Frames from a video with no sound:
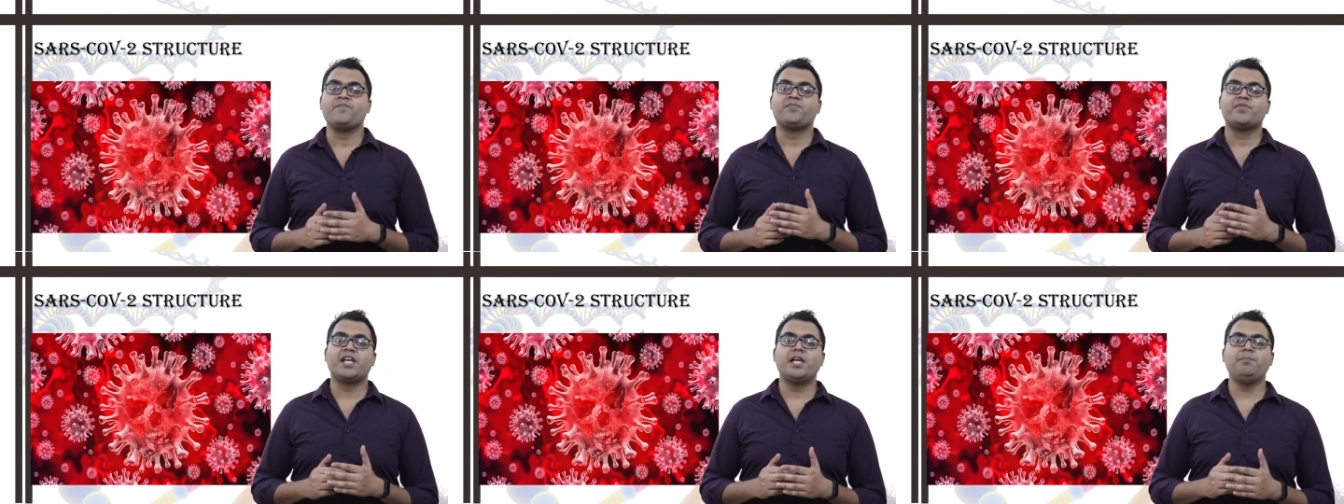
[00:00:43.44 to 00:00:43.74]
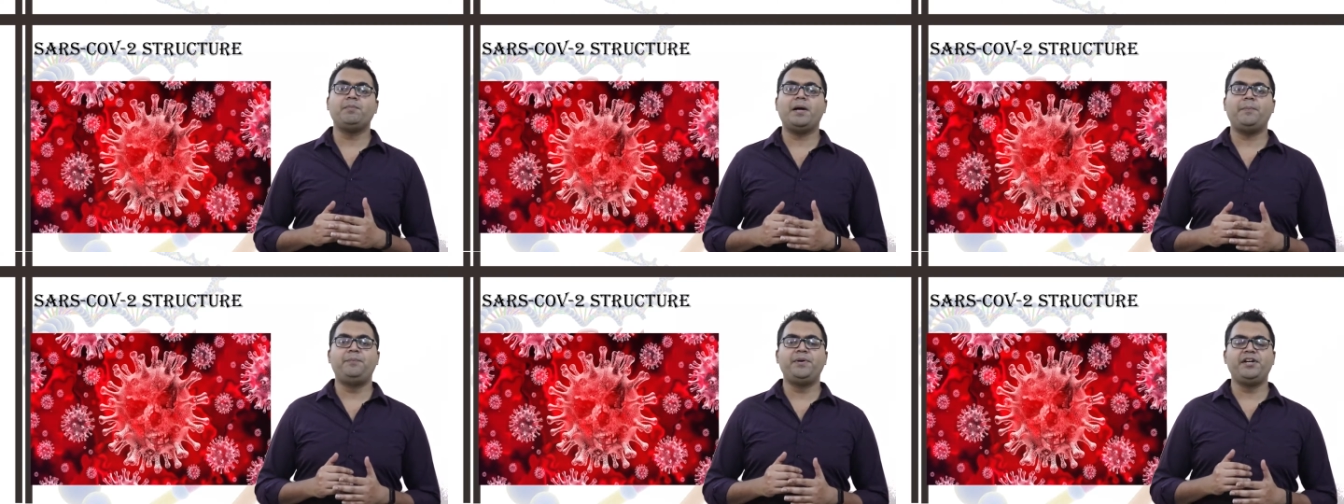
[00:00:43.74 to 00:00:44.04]
In
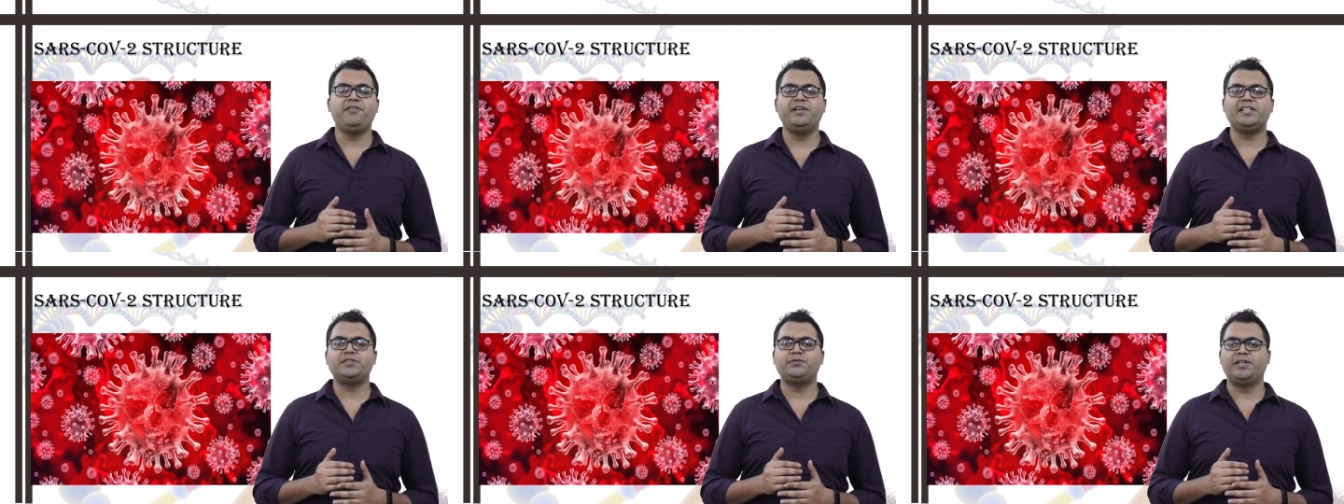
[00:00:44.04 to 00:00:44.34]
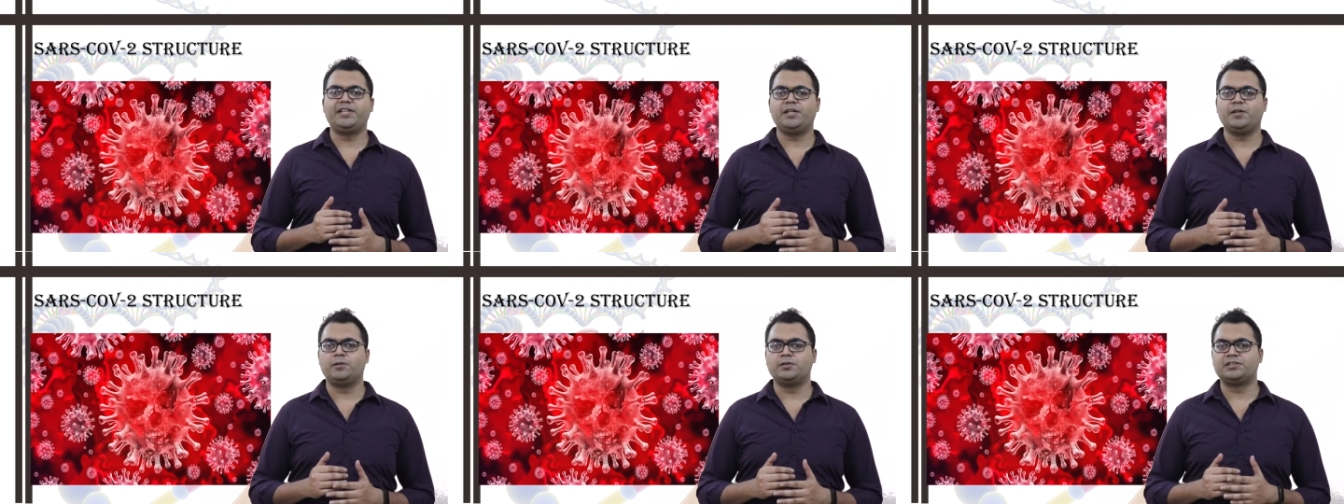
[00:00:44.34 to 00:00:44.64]
my previous
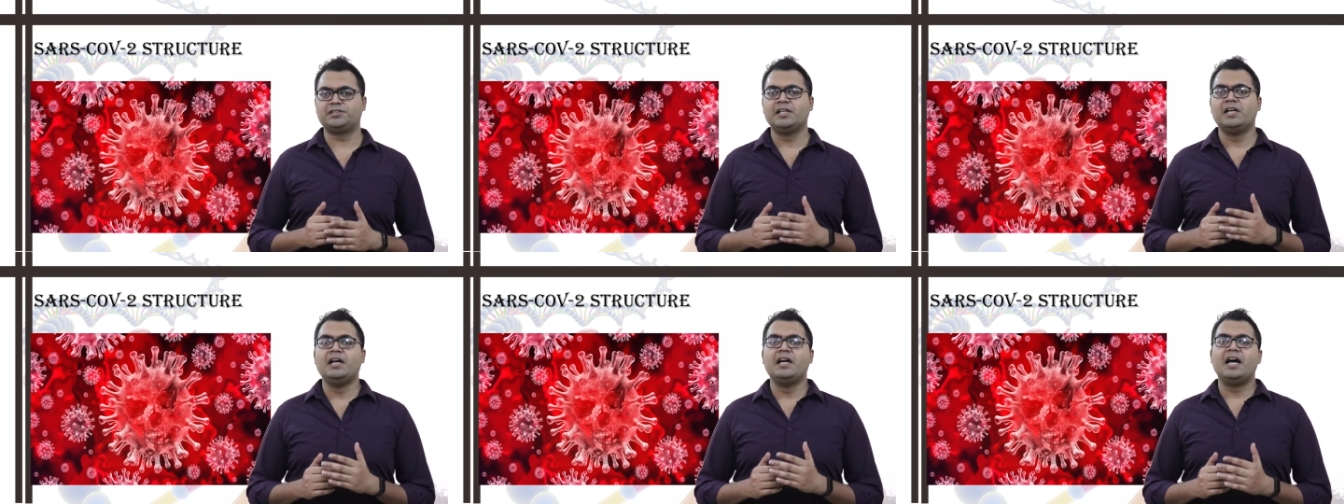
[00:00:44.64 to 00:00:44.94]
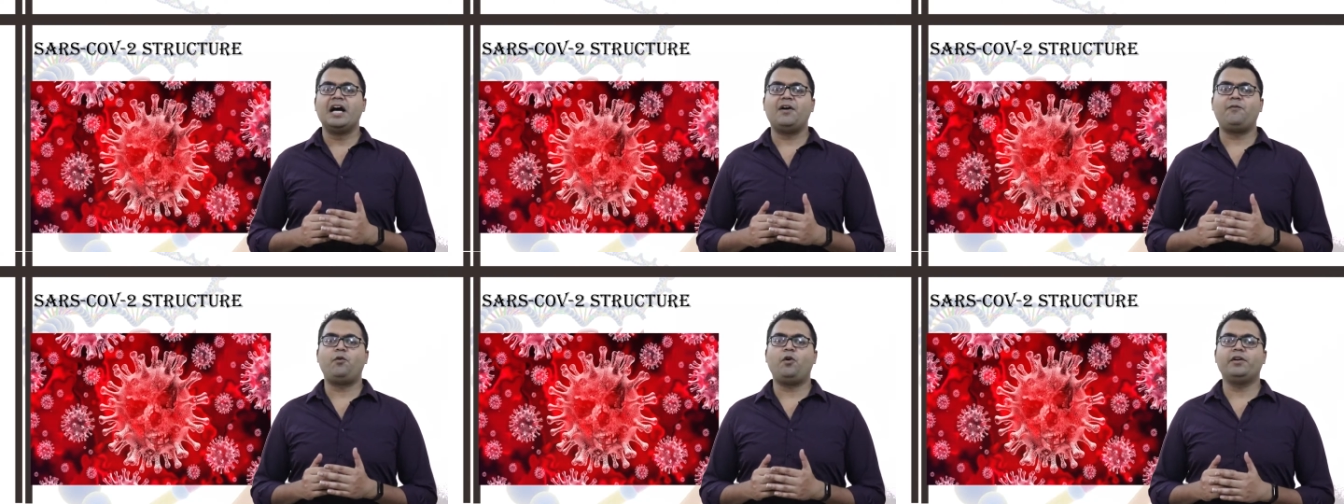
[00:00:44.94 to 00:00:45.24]
videos,
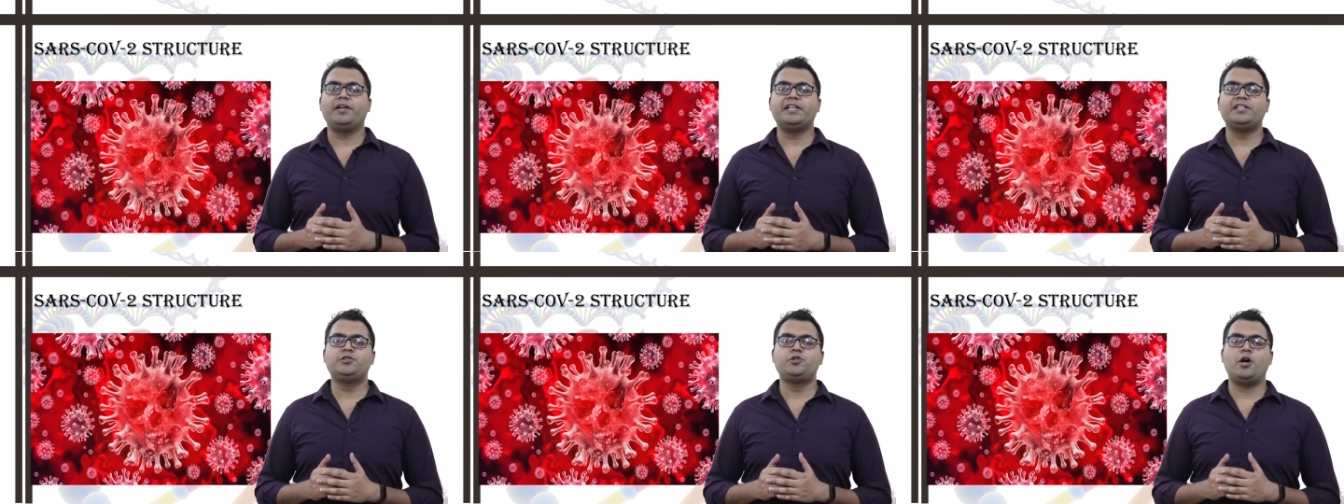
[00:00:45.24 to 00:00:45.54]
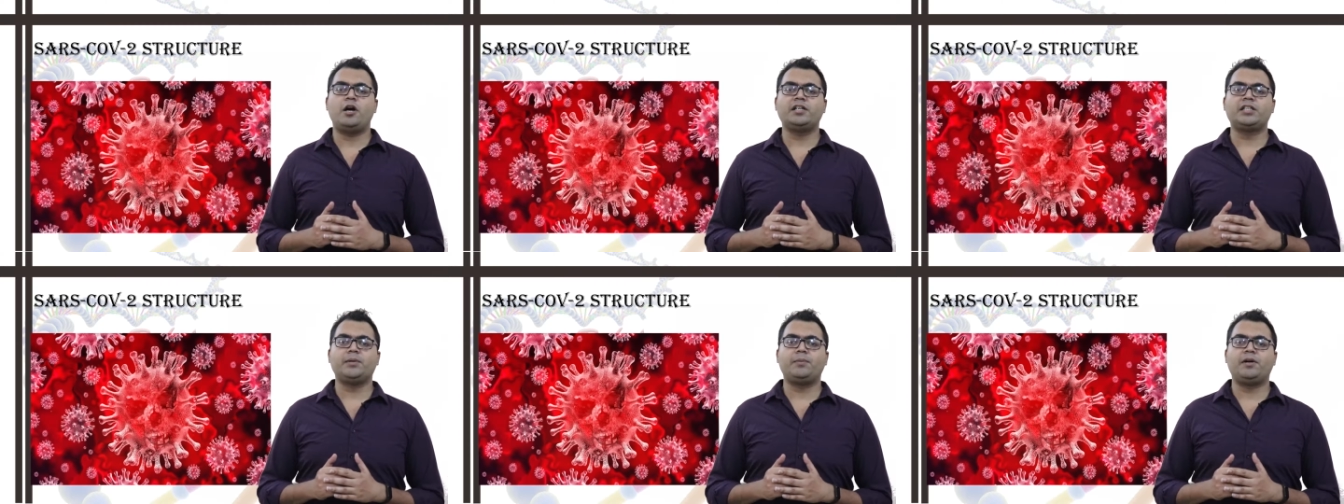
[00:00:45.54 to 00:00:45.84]
I've already
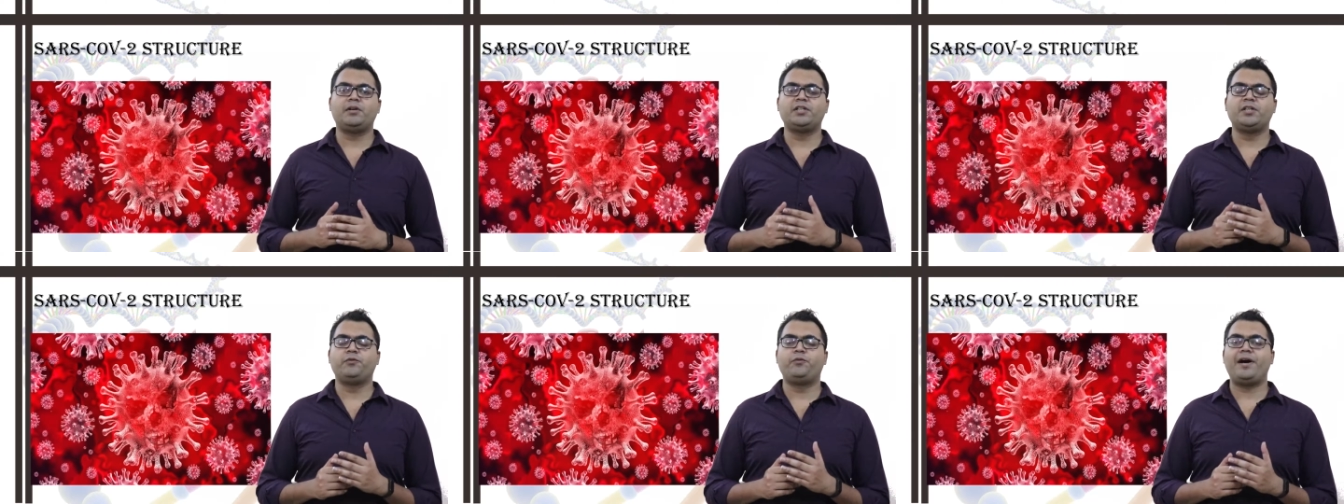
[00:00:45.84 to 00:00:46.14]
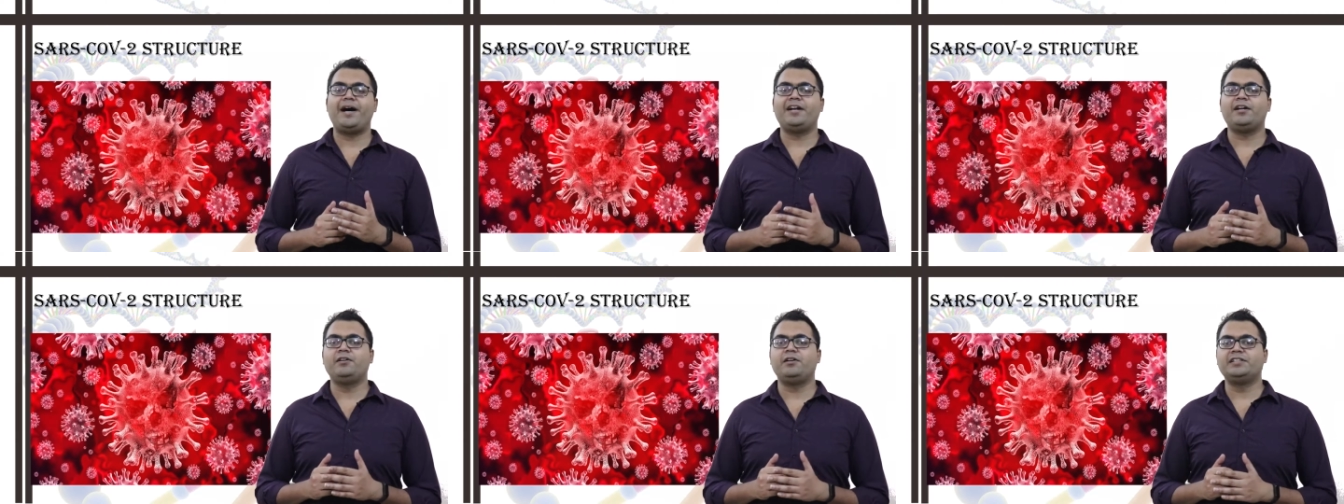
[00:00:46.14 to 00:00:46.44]
talked about the
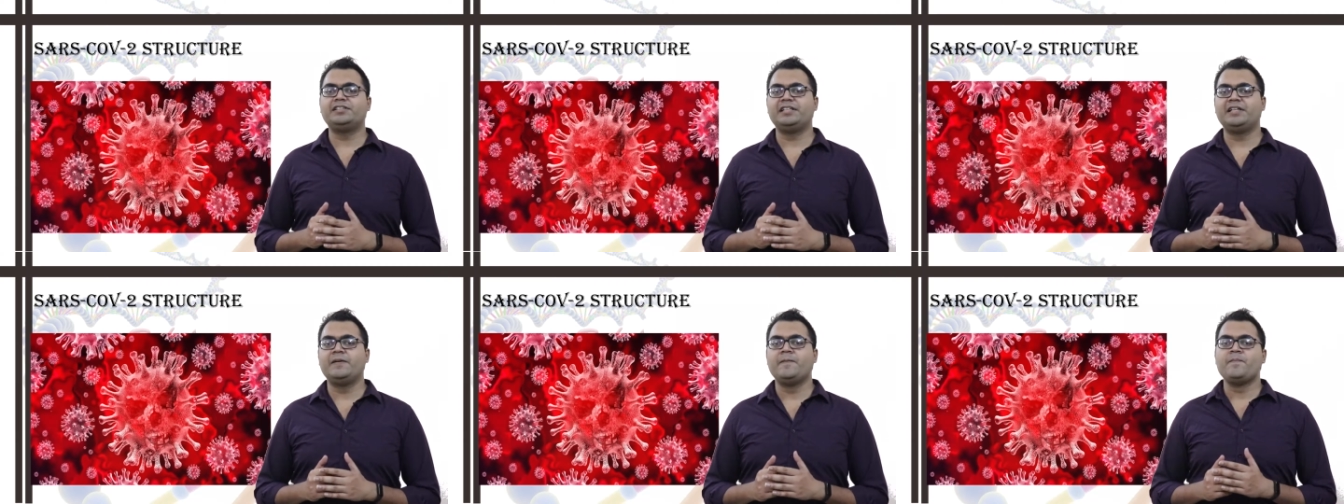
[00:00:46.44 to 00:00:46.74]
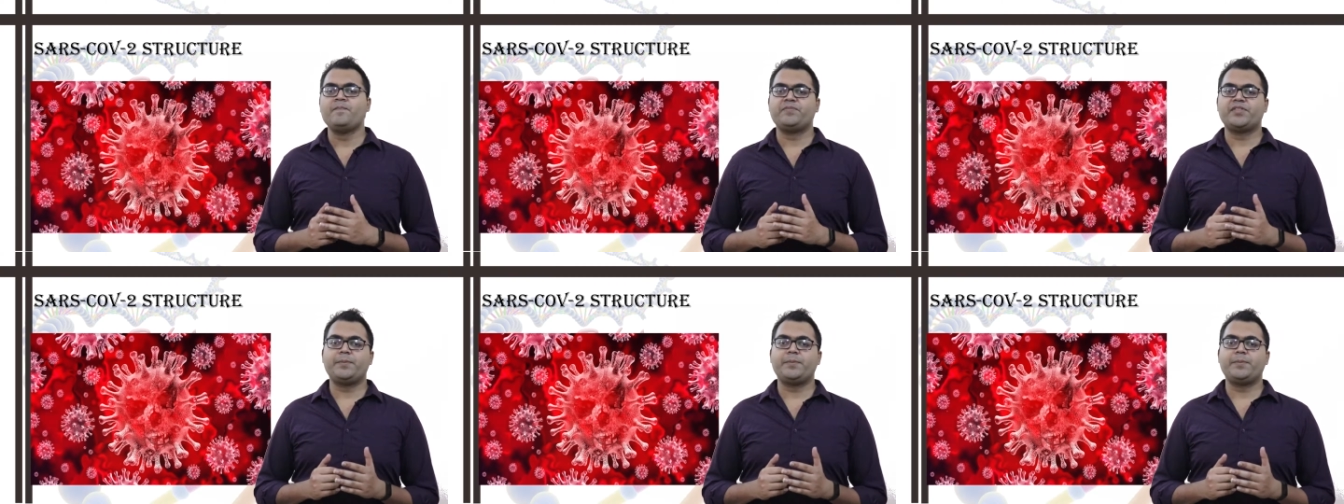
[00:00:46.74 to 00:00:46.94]
virology,